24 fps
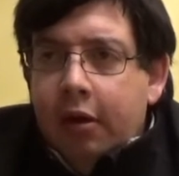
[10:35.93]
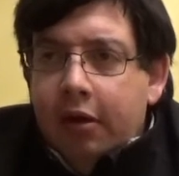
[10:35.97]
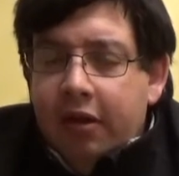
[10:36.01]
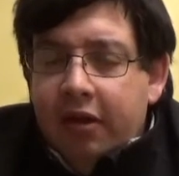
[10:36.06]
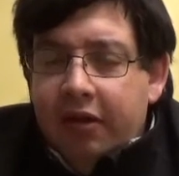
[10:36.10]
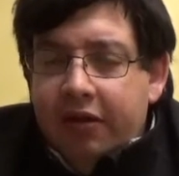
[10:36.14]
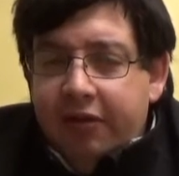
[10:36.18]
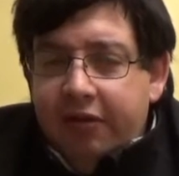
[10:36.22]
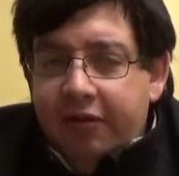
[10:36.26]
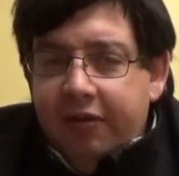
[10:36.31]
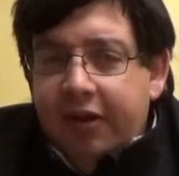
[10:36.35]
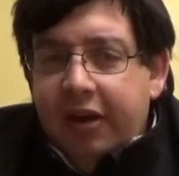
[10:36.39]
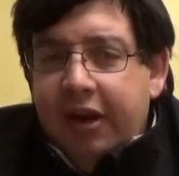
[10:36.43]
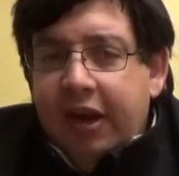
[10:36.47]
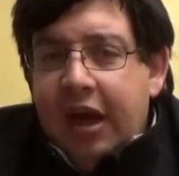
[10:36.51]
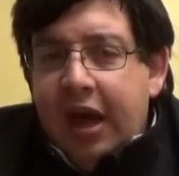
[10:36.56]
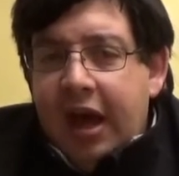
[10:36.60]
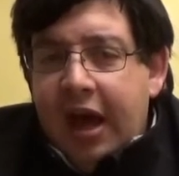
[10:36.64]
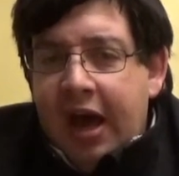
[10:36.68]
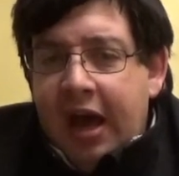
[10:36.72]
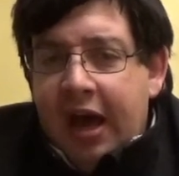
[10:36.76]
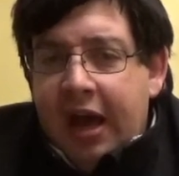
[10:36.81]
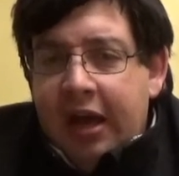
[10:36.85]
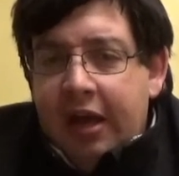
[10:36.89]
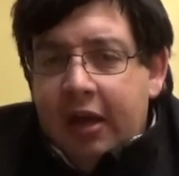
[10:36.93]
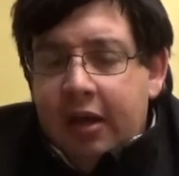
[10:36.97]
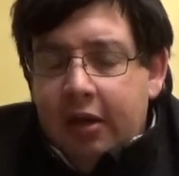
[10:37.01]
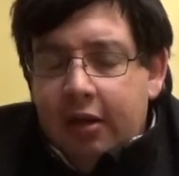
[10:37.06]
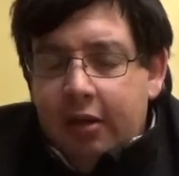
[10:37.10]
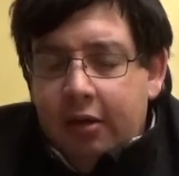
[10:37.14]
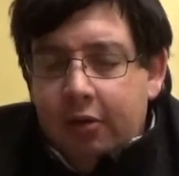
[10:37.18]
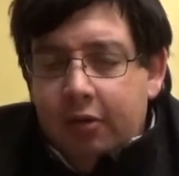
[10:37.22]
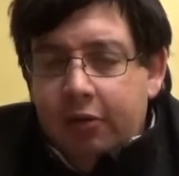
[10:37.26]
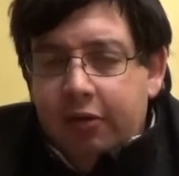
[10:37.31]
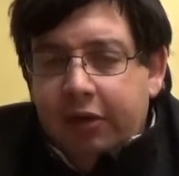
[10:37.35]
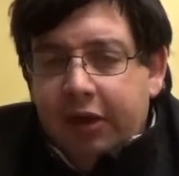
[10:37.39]
This is a guy
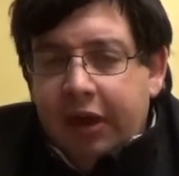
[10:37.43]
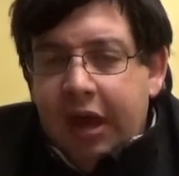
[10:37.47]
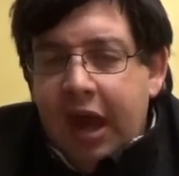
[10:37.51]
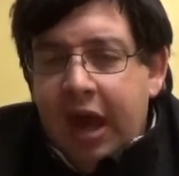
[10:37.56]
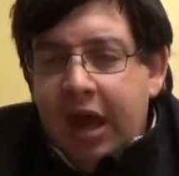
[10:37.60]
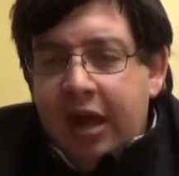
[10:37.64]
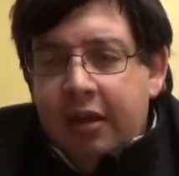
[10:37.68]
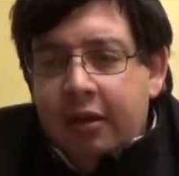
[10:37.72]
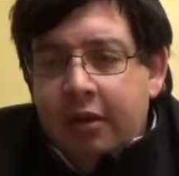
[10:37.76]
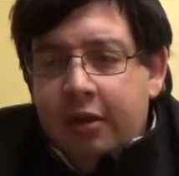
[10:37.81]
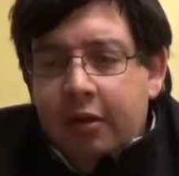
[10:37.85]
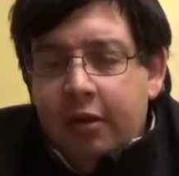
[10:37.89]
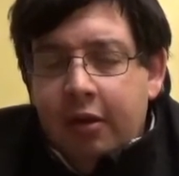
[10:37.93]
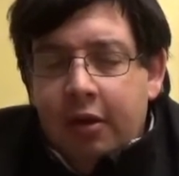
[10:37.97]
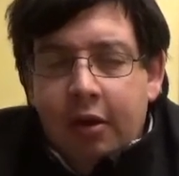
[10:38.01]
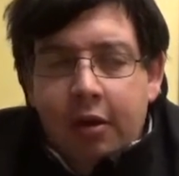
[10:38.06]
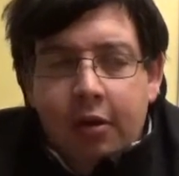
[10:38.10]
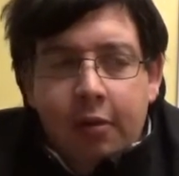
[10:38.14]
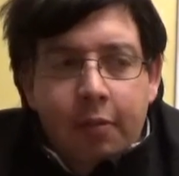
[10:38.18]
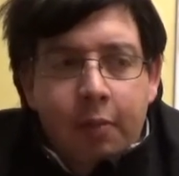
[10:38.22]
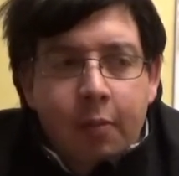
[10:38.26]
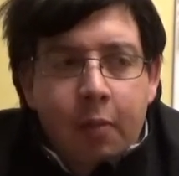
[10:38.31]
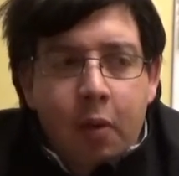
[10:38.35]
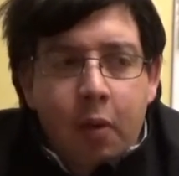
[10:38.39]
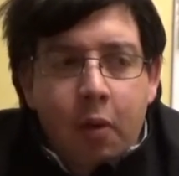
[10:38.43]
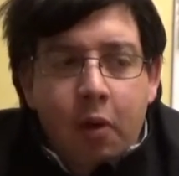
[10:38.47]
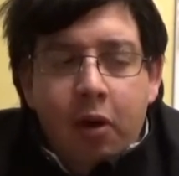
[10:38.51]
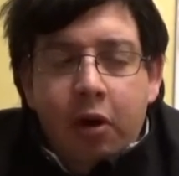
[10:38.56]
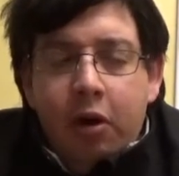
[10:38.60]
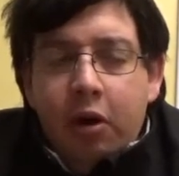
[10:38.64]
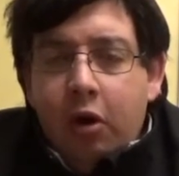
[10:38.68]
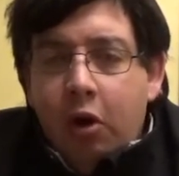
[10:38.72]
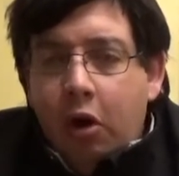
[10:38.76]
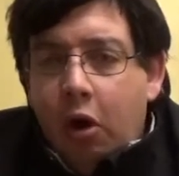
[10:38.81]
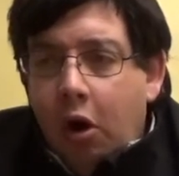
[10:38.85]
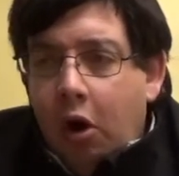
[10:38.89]
who's gotten more
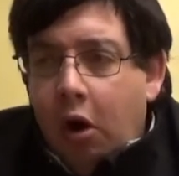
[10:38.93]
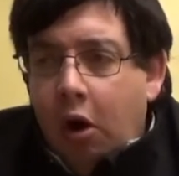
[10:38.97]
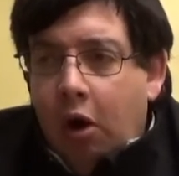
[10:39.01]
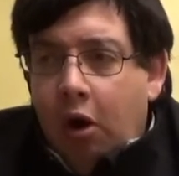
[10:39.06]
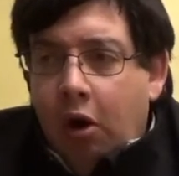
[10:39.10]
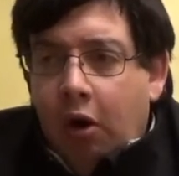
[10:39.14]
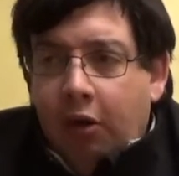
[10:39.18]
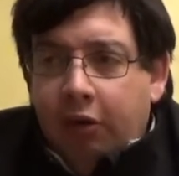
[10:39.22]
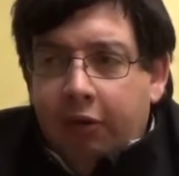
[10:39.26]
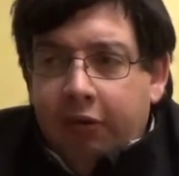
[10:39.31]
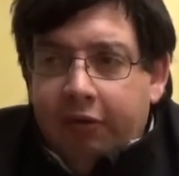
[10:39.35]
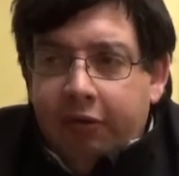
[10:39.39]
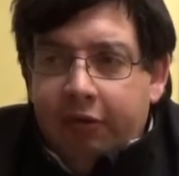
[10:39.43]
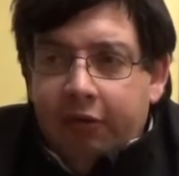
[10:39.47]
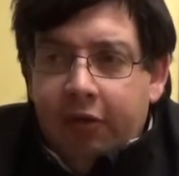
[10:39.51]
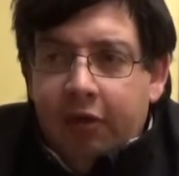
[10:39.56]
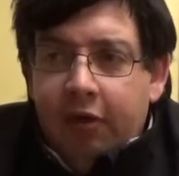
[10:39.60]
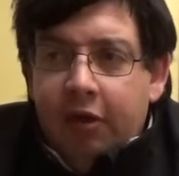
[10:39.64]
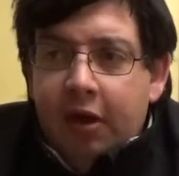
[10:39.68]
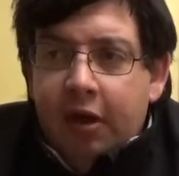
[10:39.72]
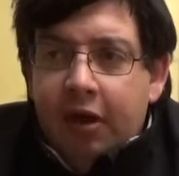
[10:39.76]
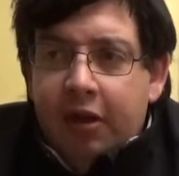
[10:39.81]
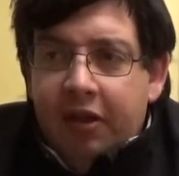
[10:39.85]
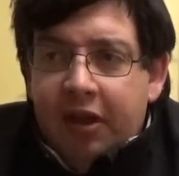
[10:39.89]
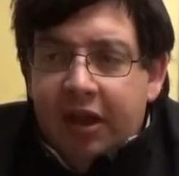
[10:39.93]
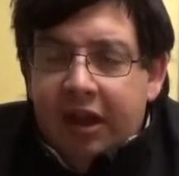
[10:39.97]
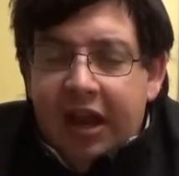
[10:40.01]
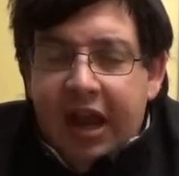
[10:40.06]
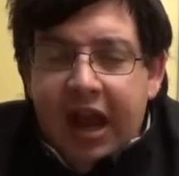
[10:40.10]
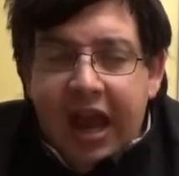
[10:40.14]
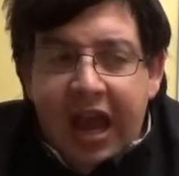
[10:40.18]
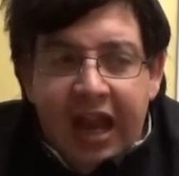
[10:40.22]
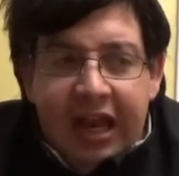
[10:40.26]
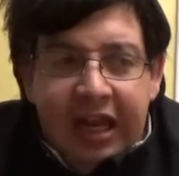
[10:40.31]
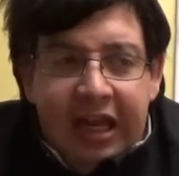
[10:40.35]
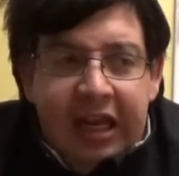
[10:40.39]
calls than
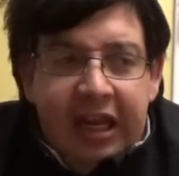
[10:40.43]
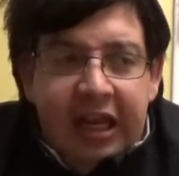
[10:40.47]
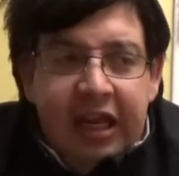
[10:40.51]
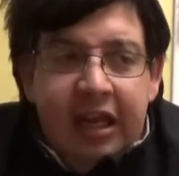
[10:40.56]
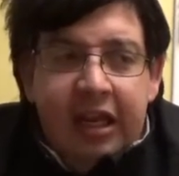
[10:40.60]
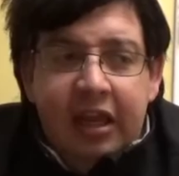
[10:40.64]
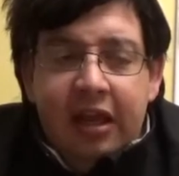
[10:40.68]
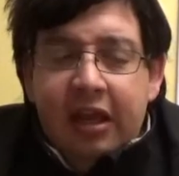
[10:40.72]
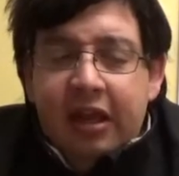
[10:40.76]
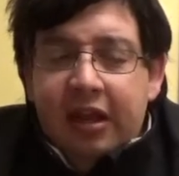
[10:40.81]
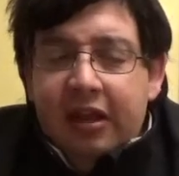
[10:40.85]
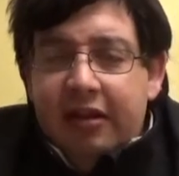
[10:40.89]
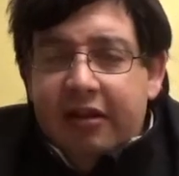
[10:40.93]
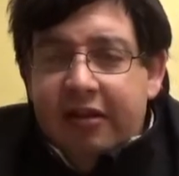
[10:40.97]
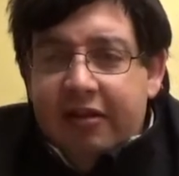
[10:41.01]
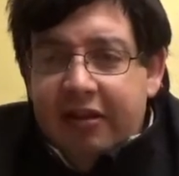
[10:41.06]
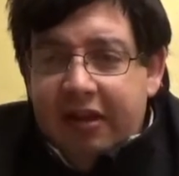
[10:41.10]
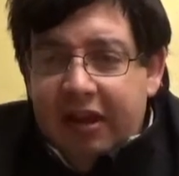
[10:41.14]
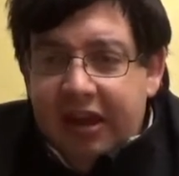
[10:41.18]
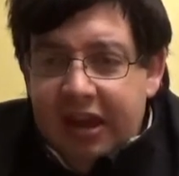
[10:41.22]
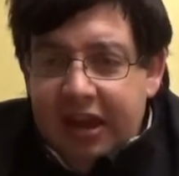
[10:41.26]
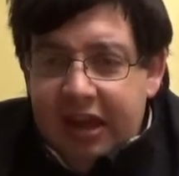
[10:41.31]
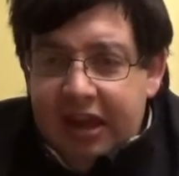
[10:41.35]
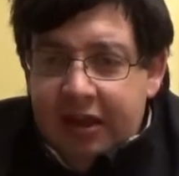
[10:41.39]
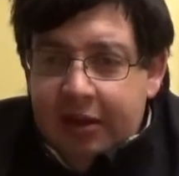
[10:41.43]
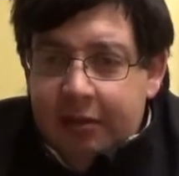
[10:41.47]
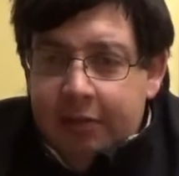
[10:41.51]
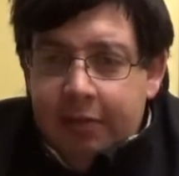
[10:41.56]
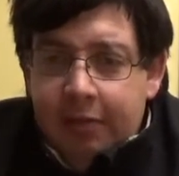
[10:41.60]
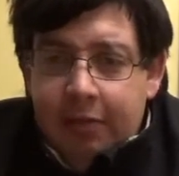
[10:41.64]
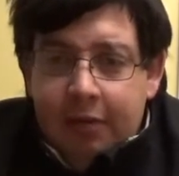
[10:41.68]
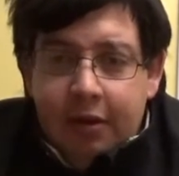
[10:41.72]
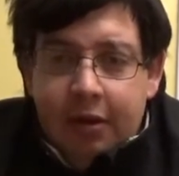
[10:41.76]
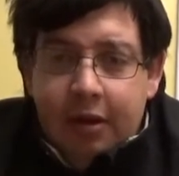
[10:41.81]
any team